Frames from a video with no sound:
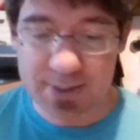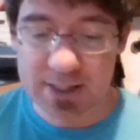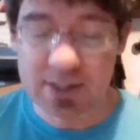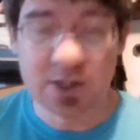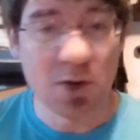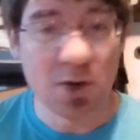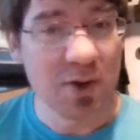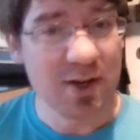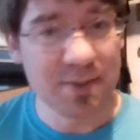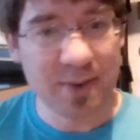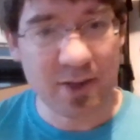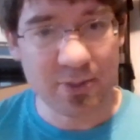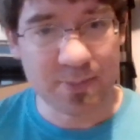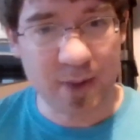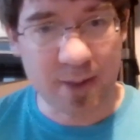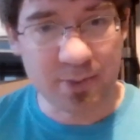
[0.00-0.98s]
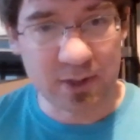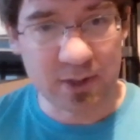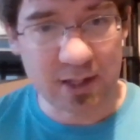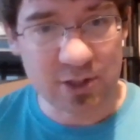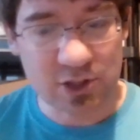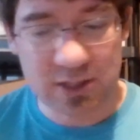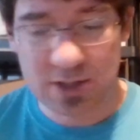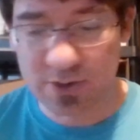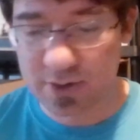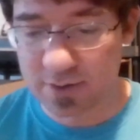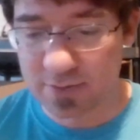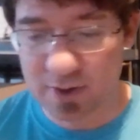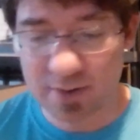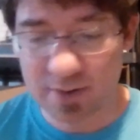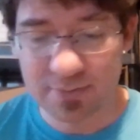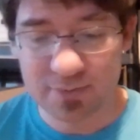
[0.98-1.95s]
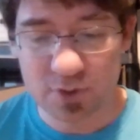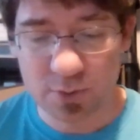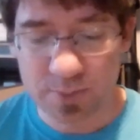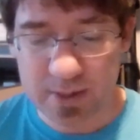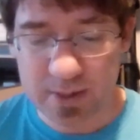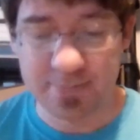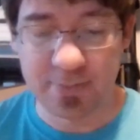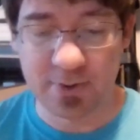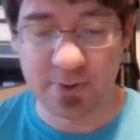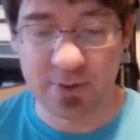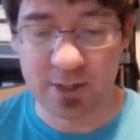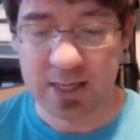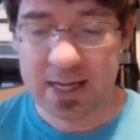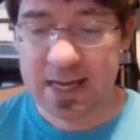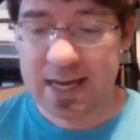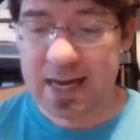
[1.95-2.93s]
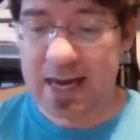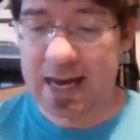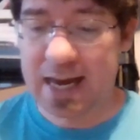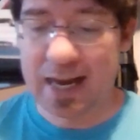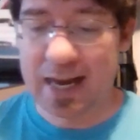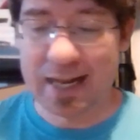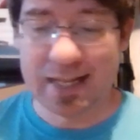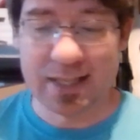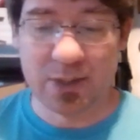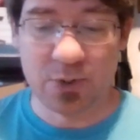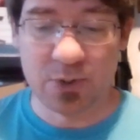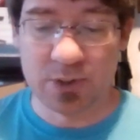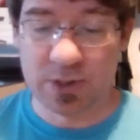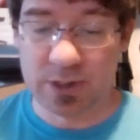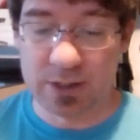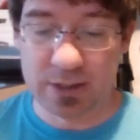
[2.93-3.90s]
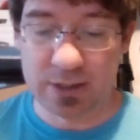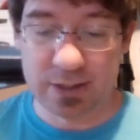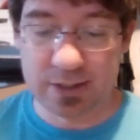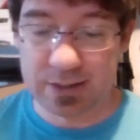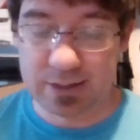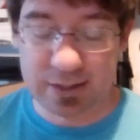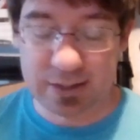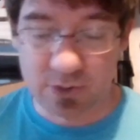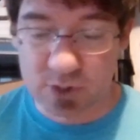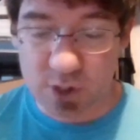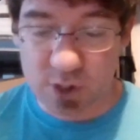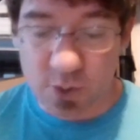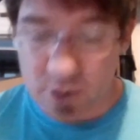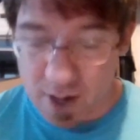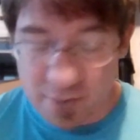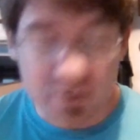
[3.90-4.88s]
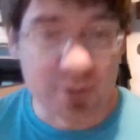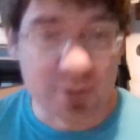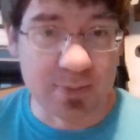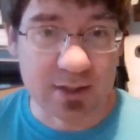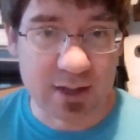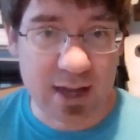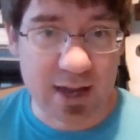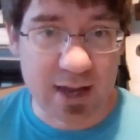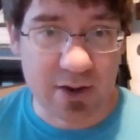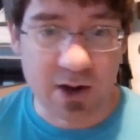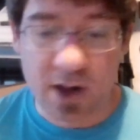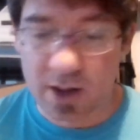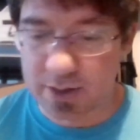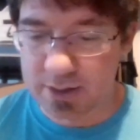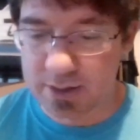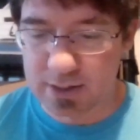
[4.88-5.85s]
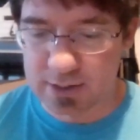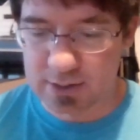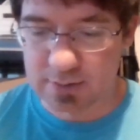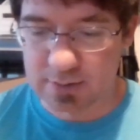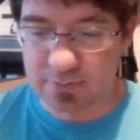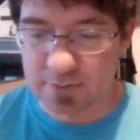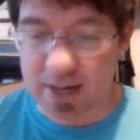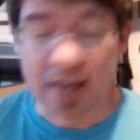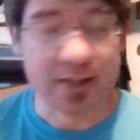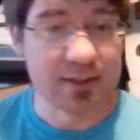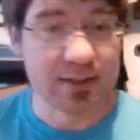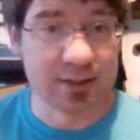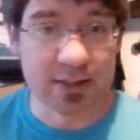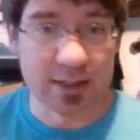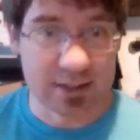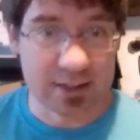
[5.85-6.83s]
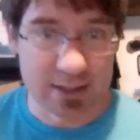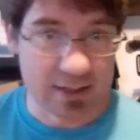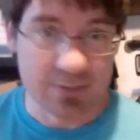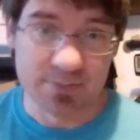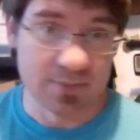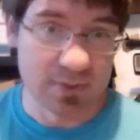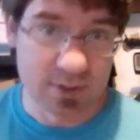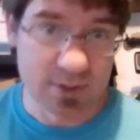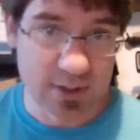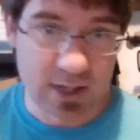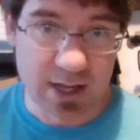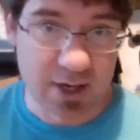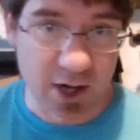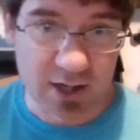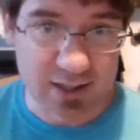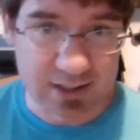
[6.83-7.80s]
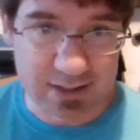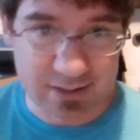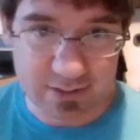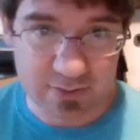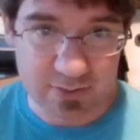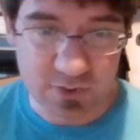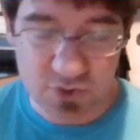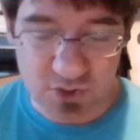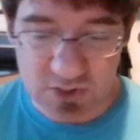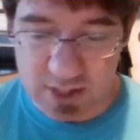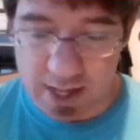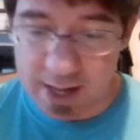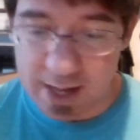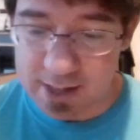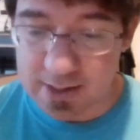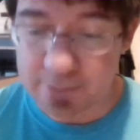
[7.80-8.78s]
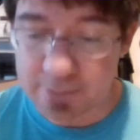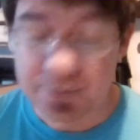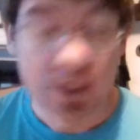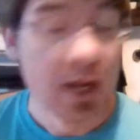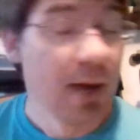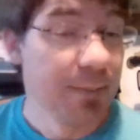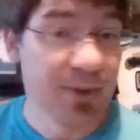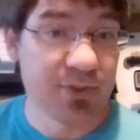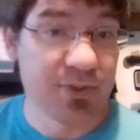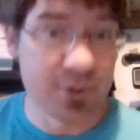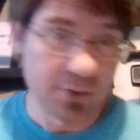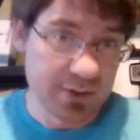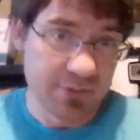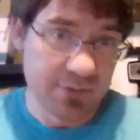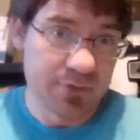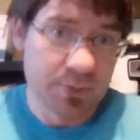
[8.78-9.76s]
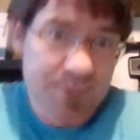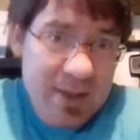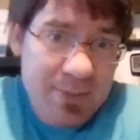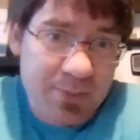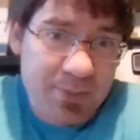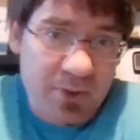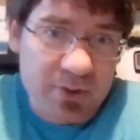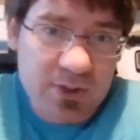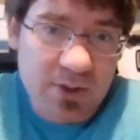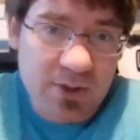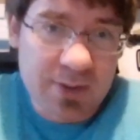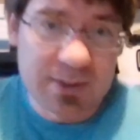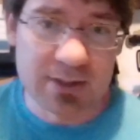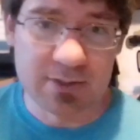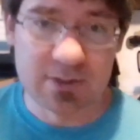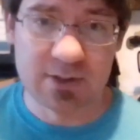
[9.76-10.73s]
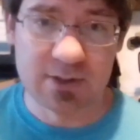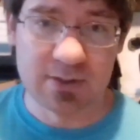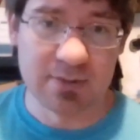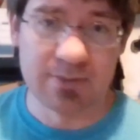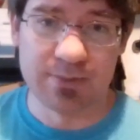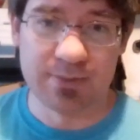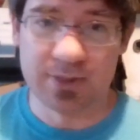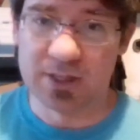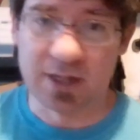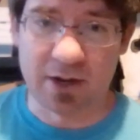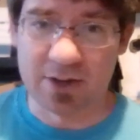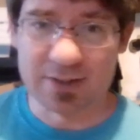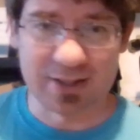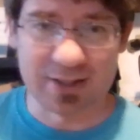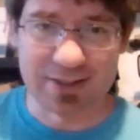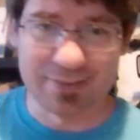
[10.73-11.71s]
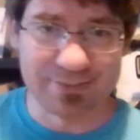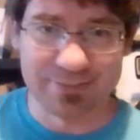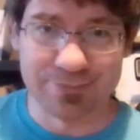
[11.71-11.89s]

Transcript: mean, knowing about the population here, there are very few people. There, there's no government at all. It's in fact an anarchic society, but there are only a few people. So I mean, it's like